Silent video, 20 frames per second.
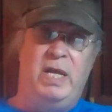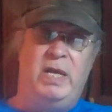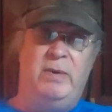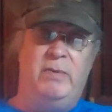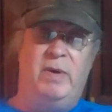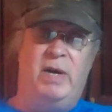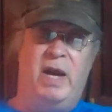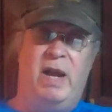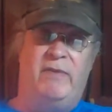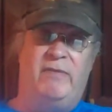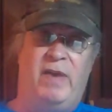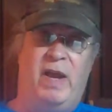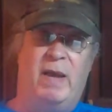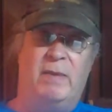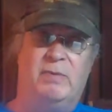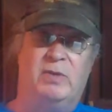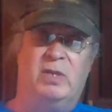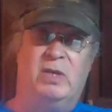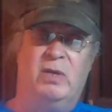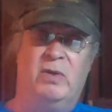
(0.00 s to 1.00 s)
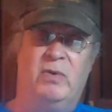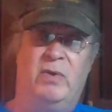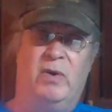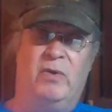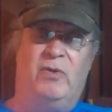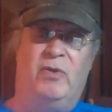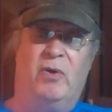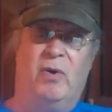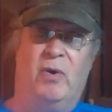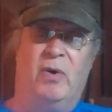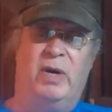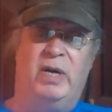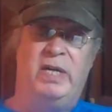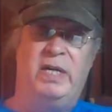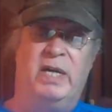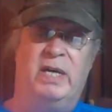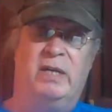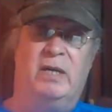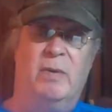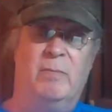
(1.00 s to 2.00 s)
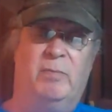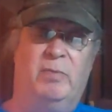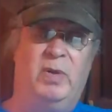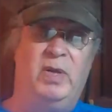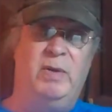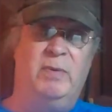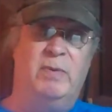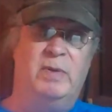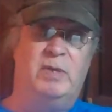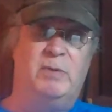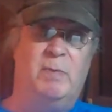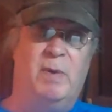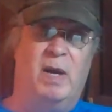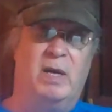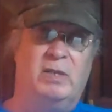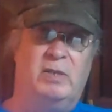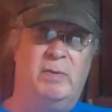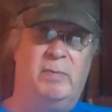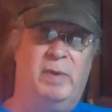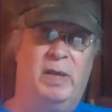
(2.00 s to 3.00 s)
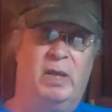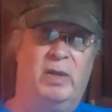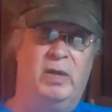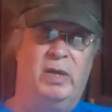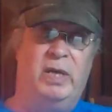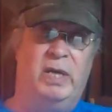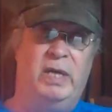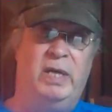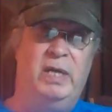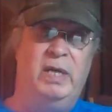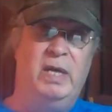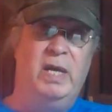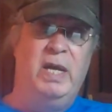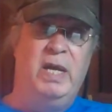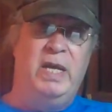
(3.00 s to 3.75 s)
He would have absolute authority and complete responsibility.